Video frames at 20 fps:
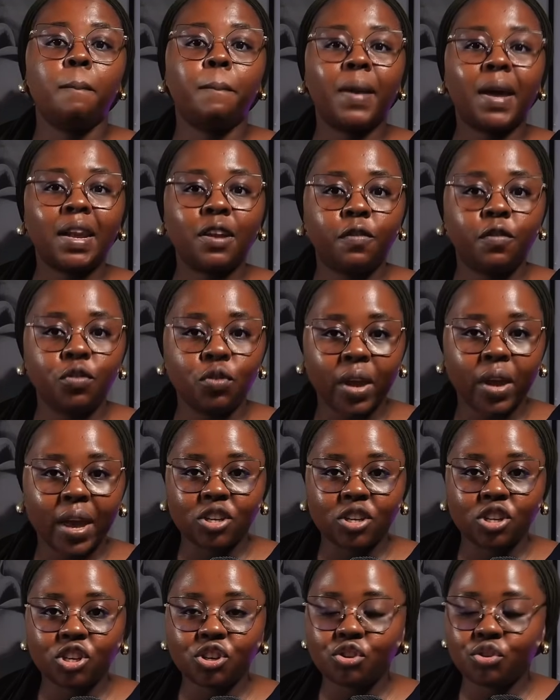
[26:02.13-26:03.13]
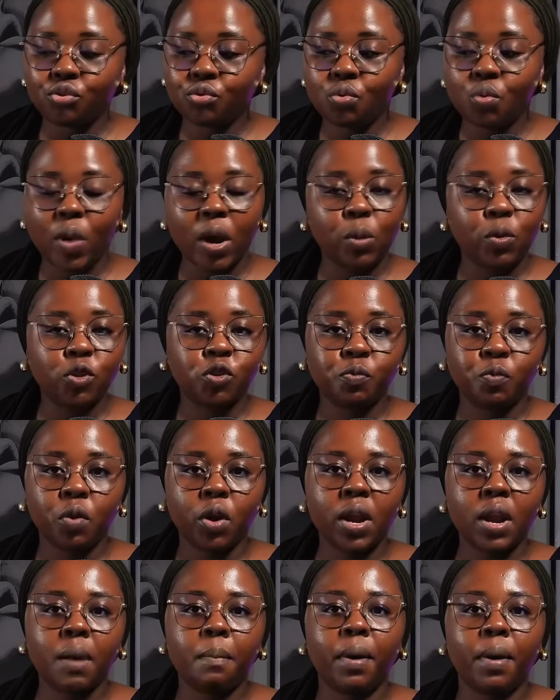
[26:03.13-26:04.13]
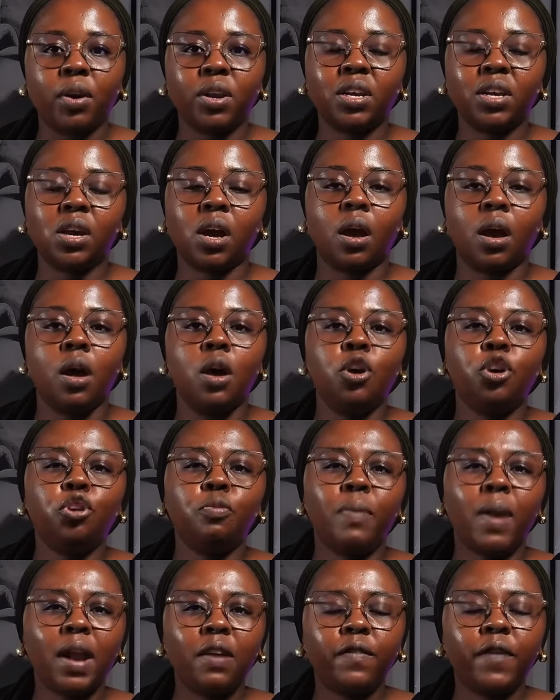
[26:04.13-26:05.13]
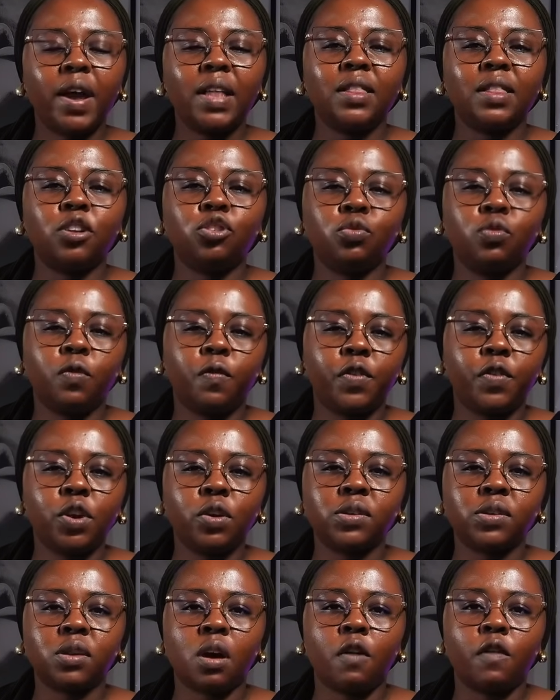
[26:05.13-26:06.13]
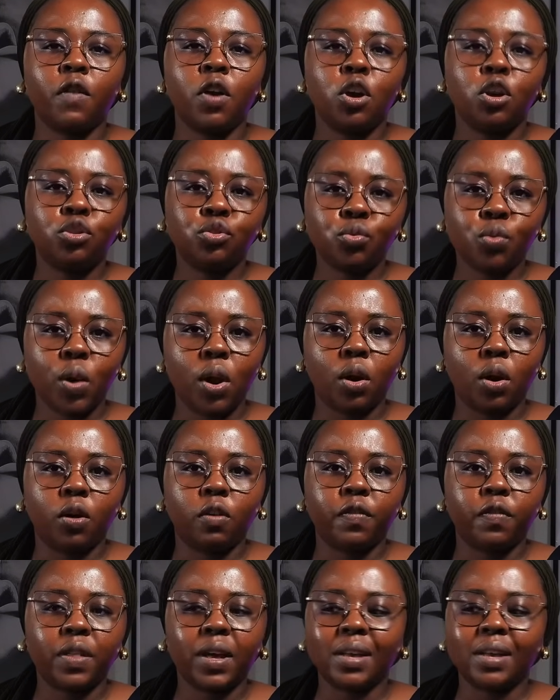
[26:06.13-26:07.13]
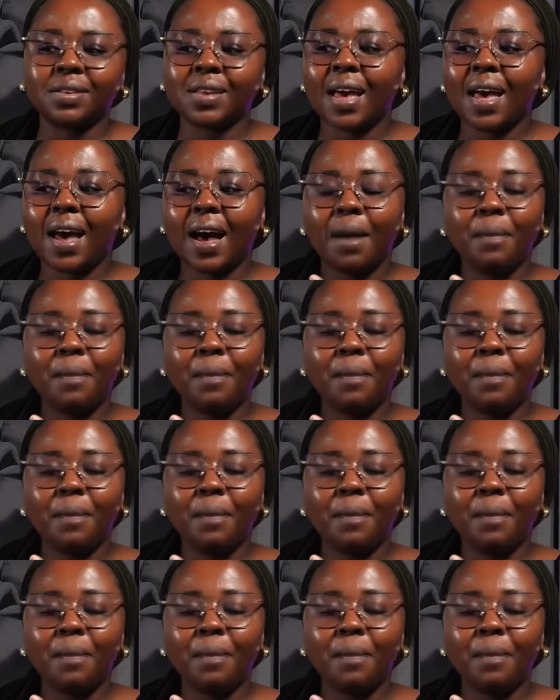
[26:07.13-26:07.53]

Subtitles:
But if you just do what we've spoken about here, you might find that you'll free yourself to a lot of things.